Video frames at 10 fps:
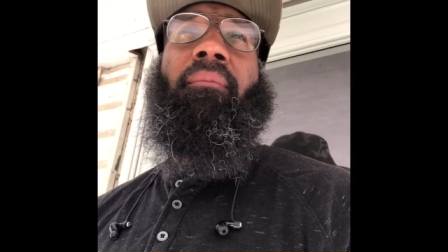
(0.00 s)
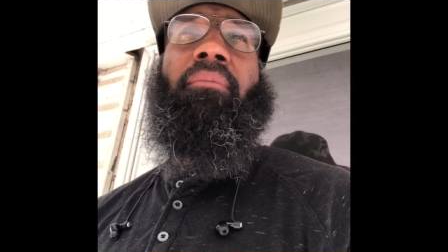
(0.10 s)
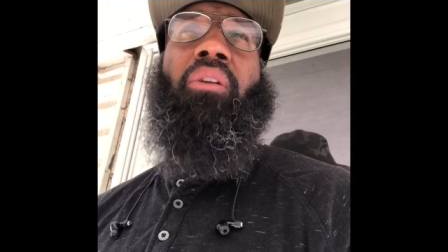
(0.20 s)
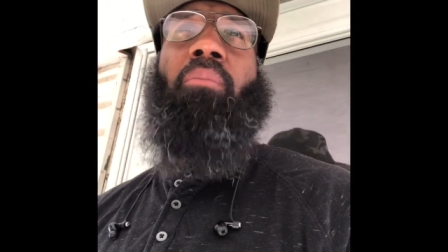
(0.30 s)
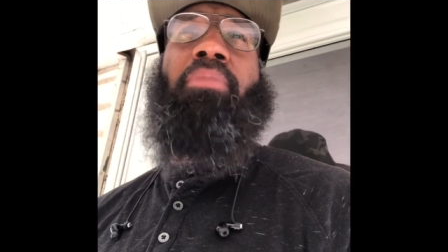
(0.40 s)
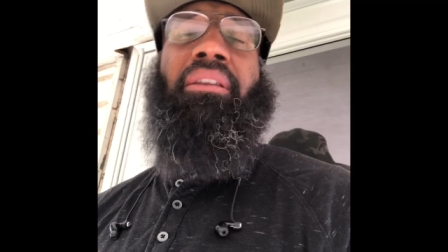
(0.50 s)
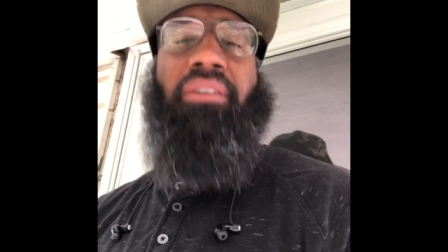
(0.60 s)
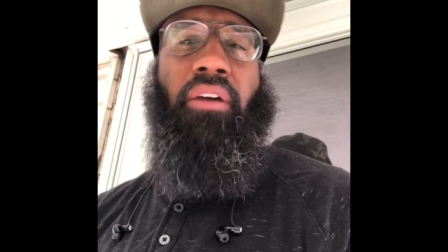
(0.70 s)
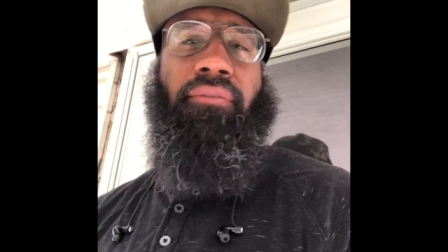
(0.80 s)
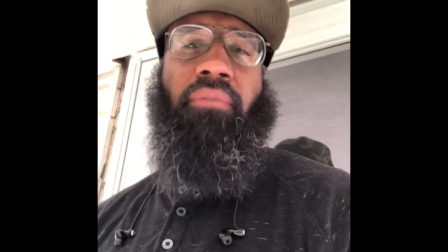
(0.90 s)
know be
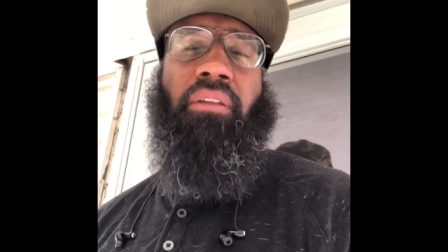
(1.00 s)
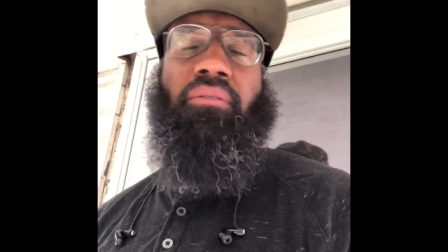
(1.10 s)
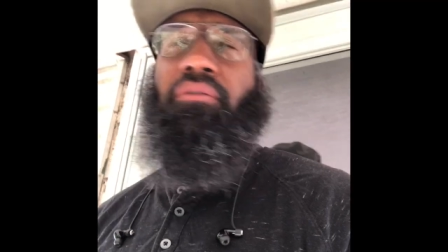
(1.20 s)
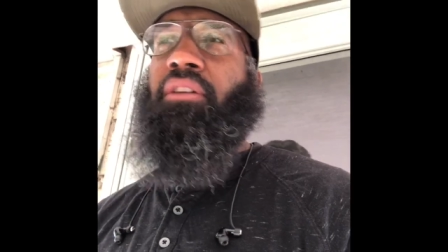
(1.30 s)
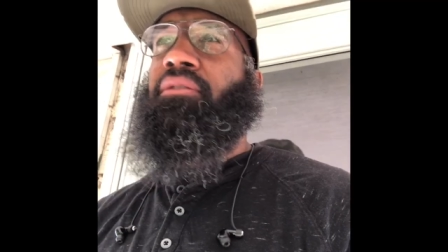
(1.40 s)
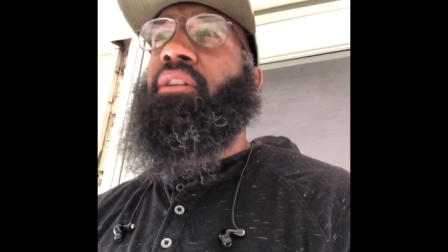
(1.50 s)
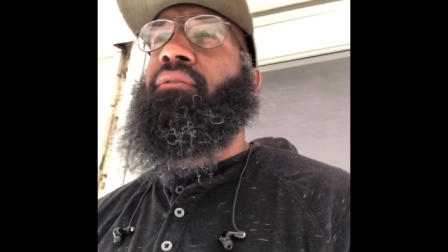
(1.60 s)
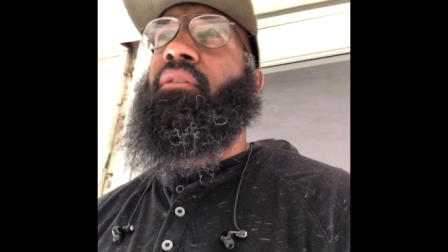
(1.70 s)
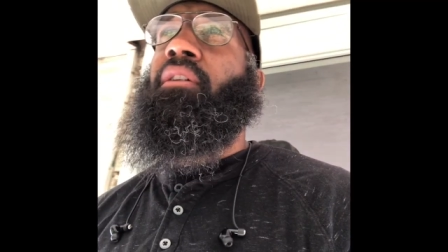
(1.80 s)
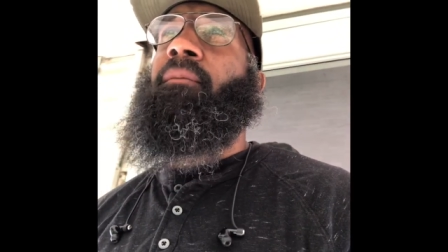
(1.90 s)
different. We have to do things
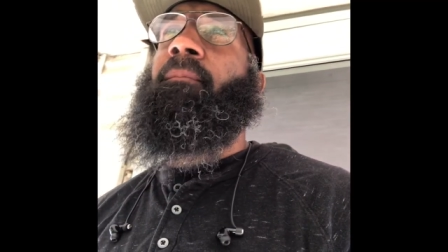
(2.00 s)
differently.